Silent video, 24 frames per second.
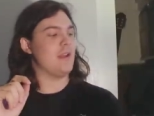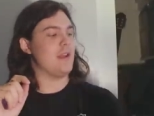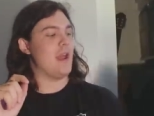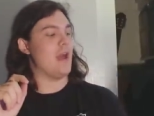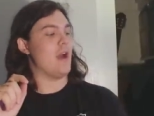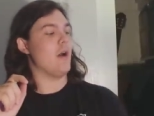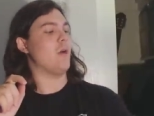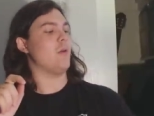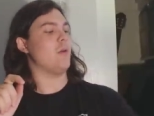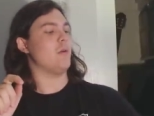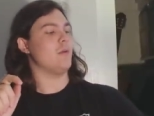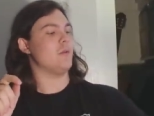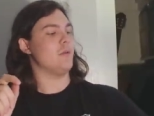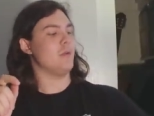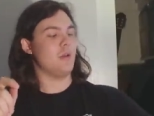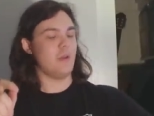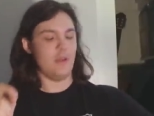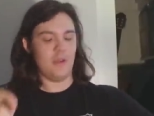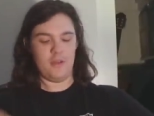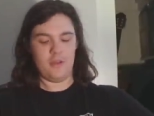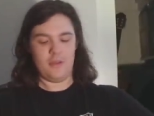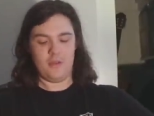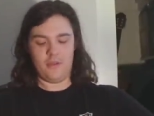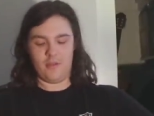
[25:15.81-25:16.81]
Now,
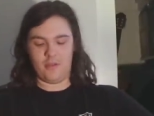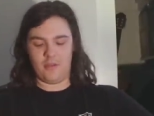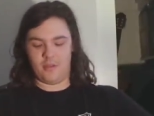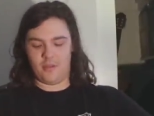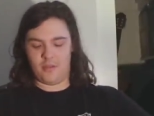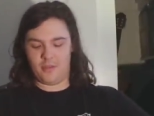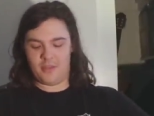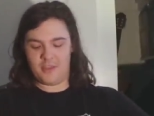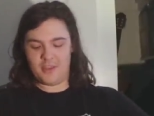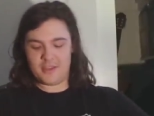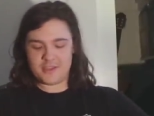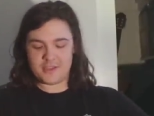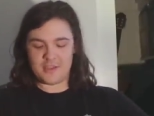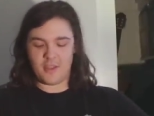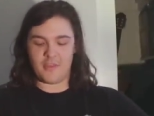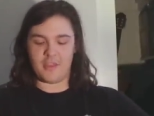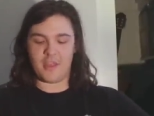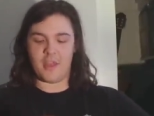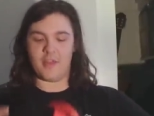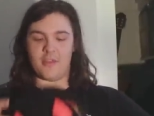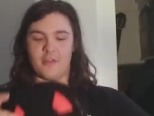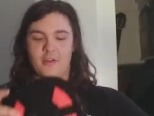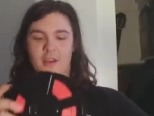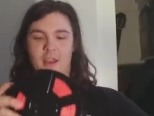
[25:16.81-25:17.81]
this, on
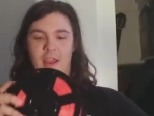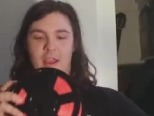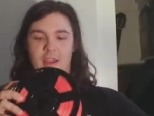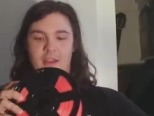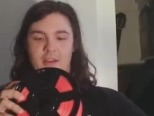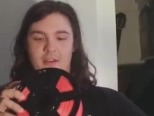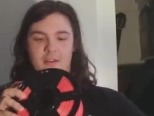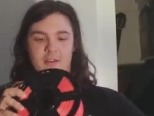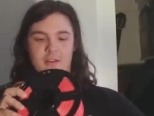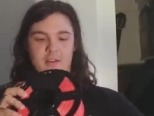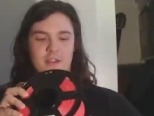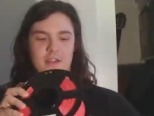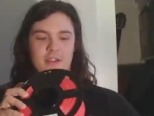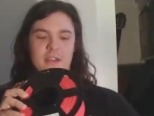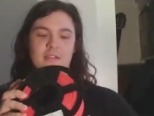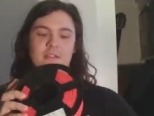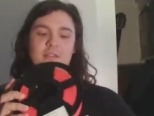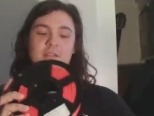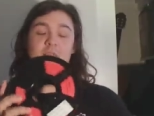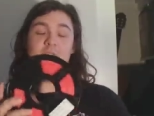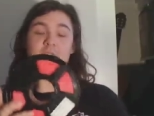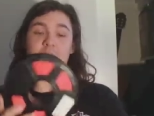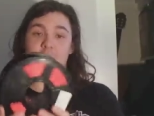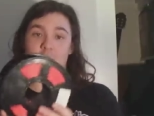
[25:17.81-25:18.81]
the other hand,
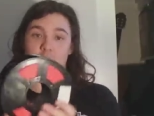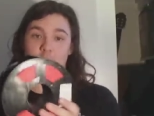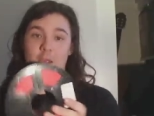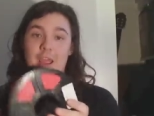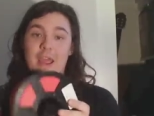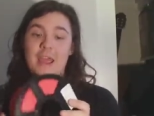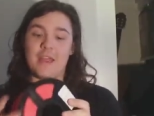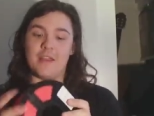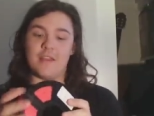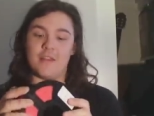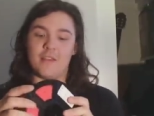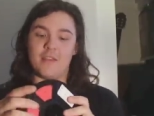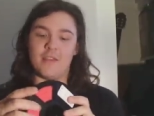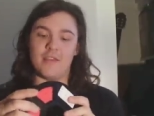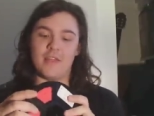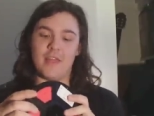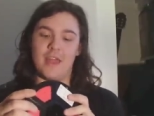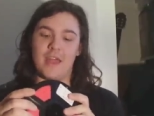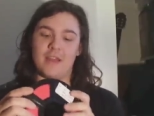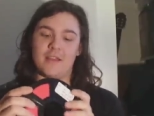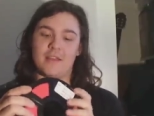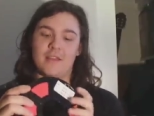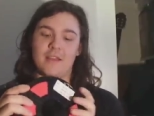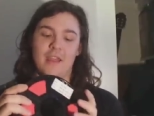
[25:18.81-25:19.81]
is the red
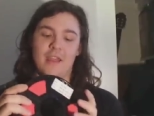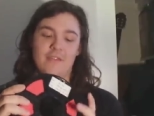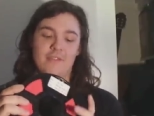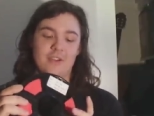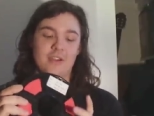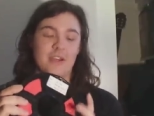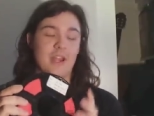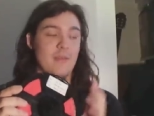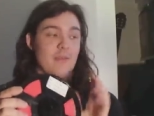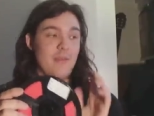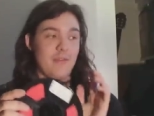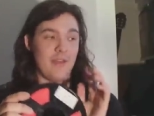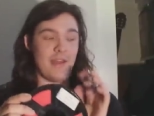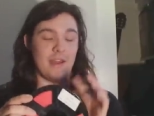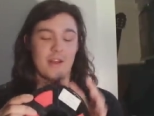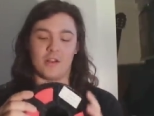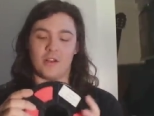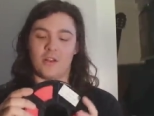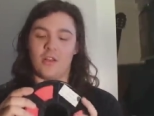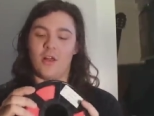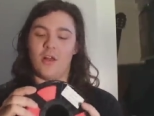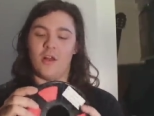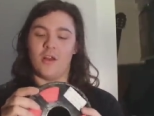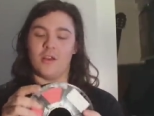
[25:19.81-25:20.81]
that every time I've had a
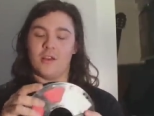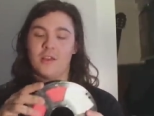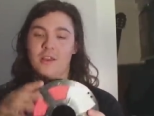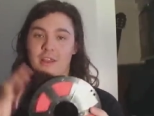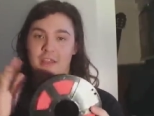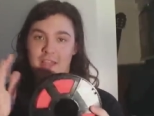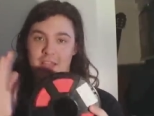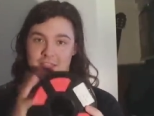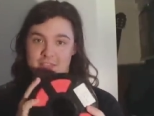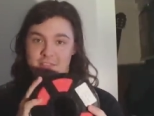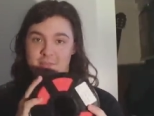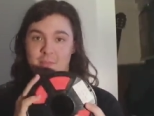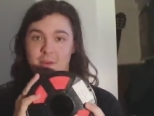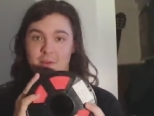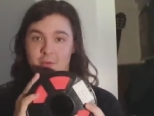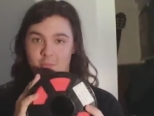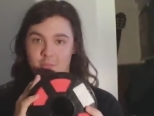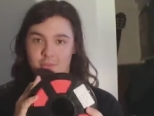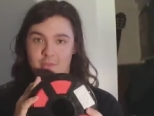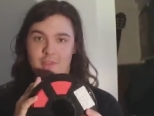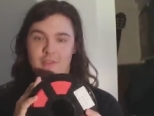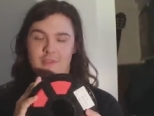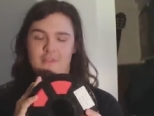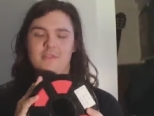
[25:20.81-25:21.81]
clog, it's
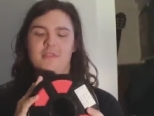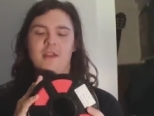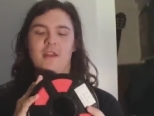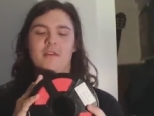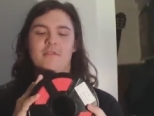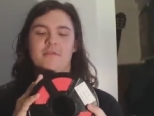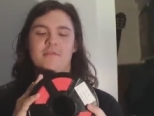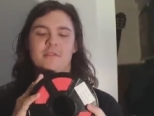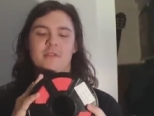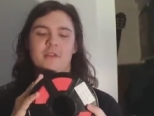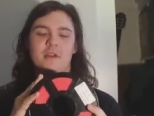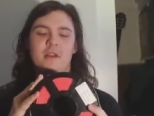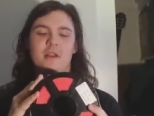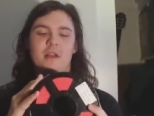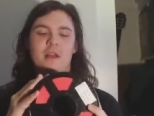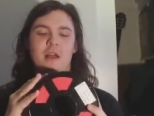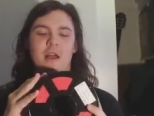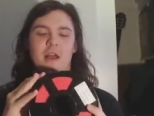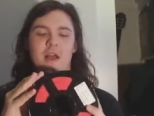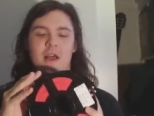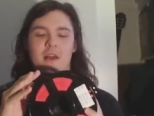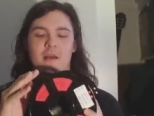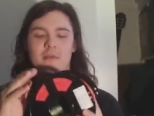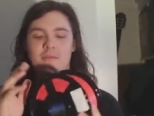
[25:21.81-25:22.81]
been with this stuff.
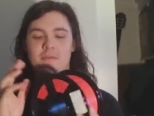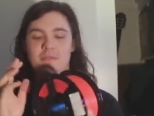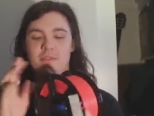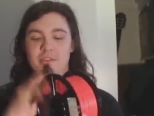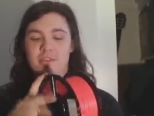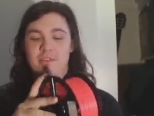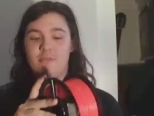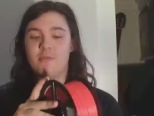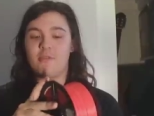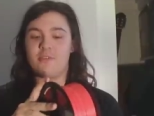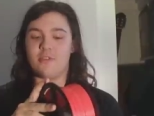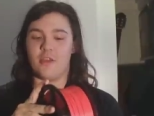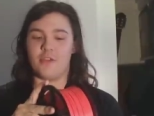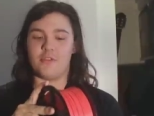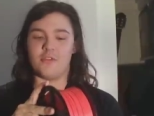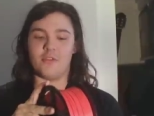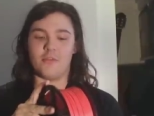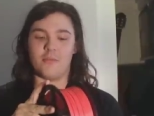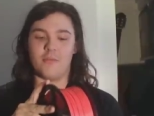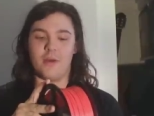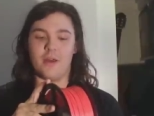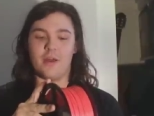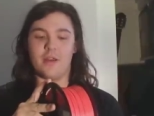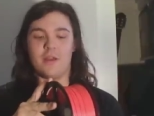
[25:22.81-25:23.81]
Um, this was
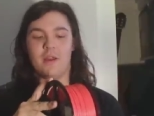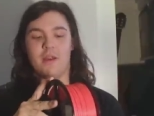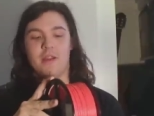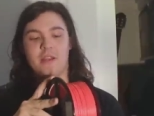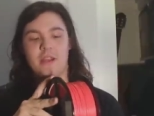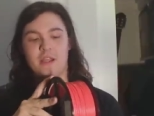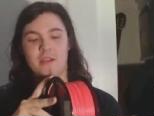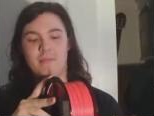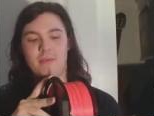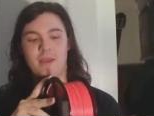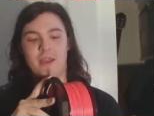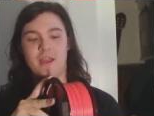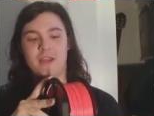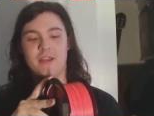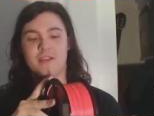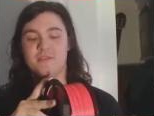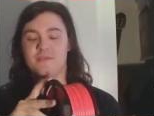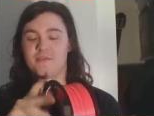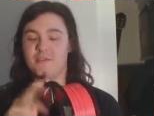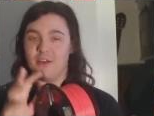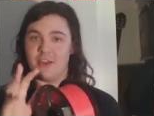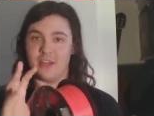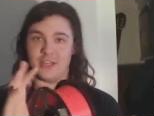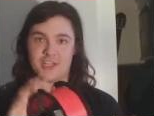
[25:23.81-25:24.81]
also bought on eBay.
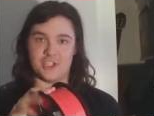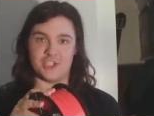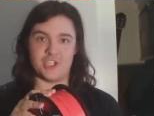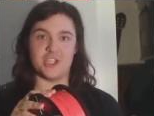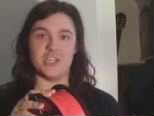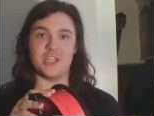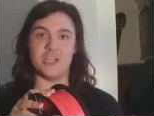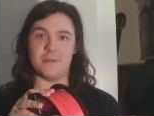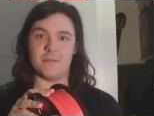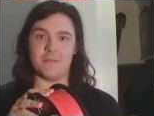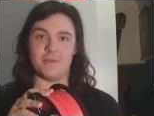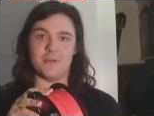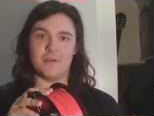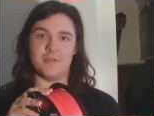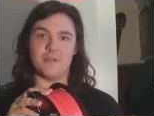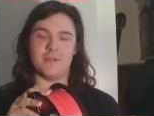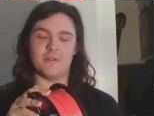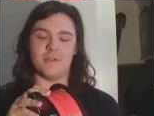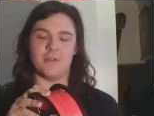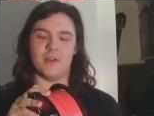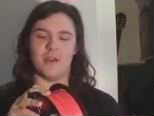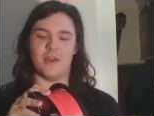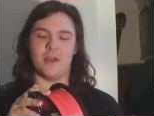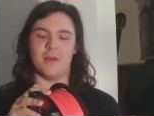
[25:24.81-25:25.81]
It's very cheap.
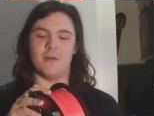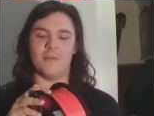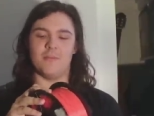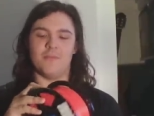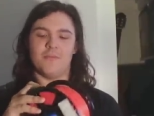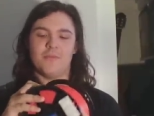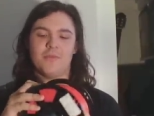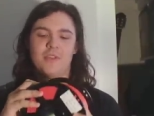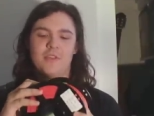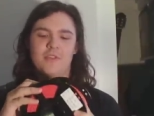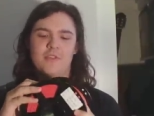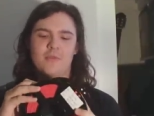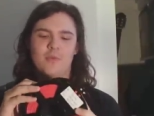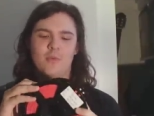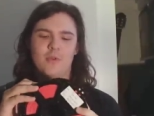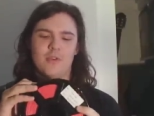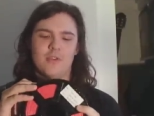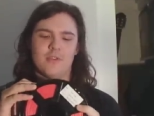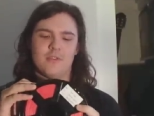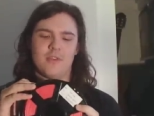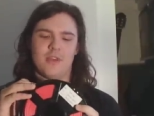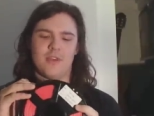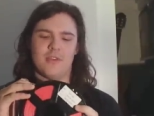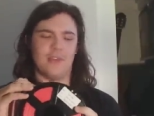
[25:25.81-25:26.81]
Um, this
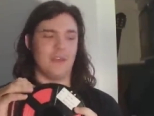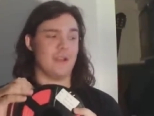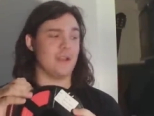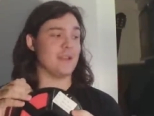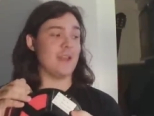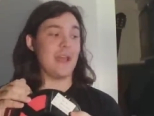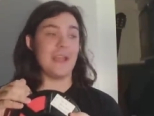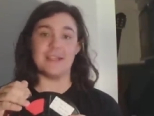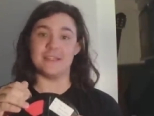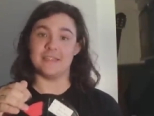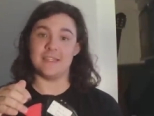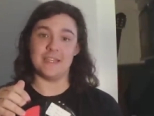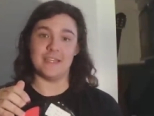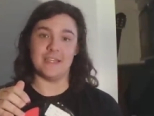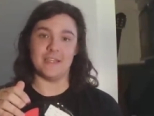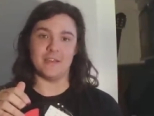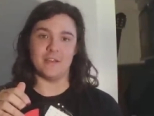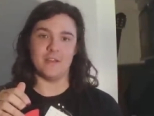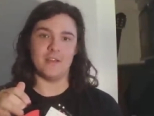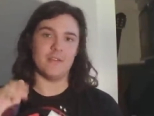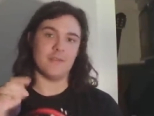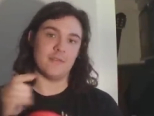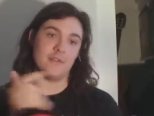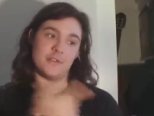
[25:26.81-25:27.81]
was, I think,
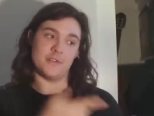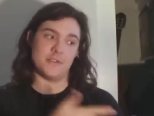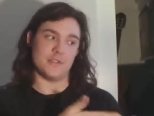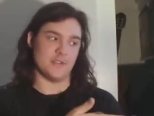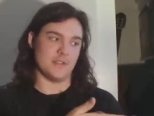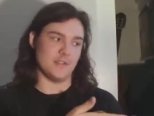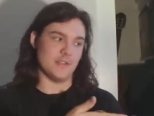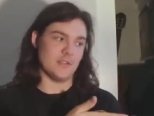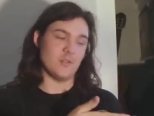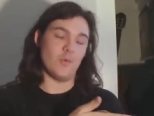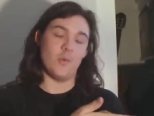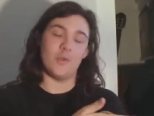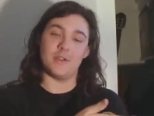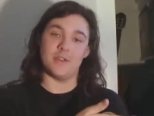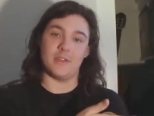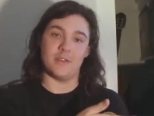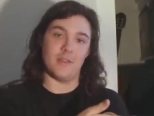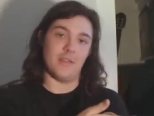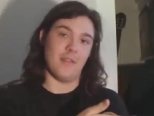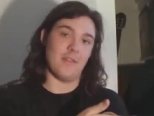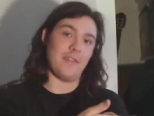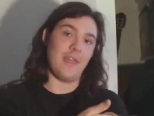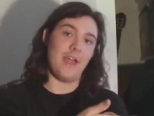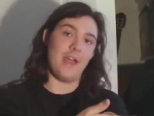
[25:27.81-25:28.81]
nineteen versus the twenty
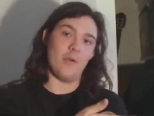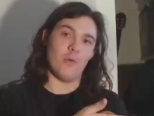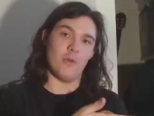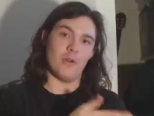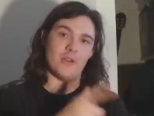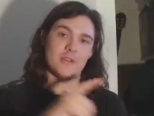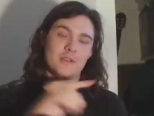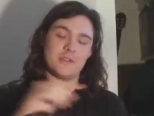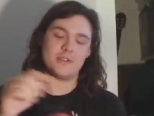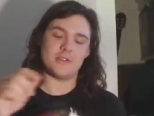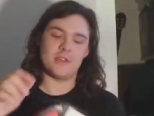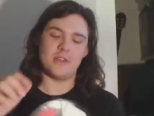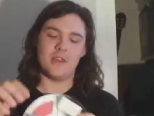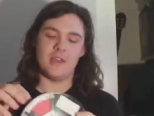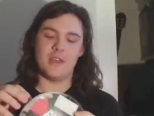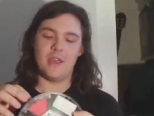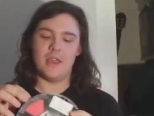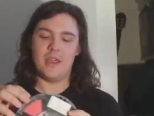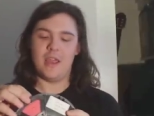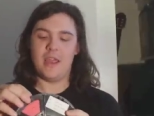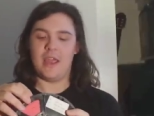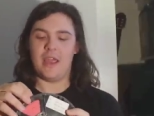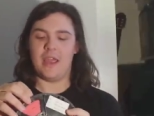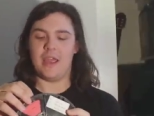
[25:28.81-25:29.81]
that that was.
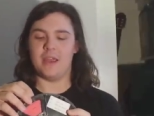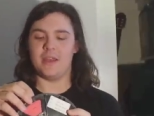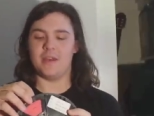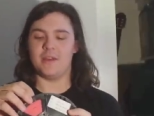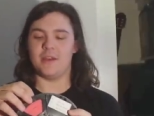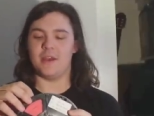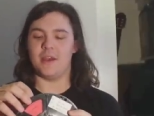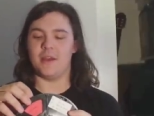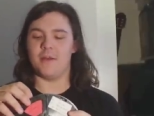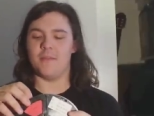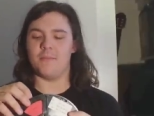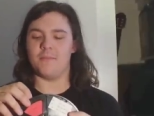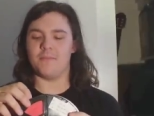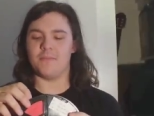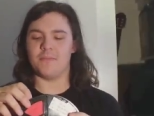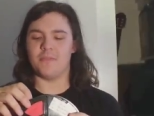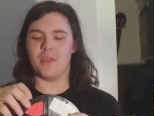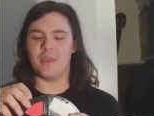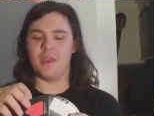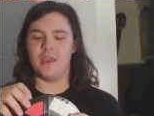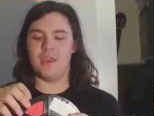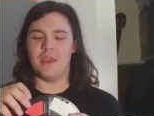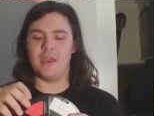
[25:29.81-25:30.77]
And um,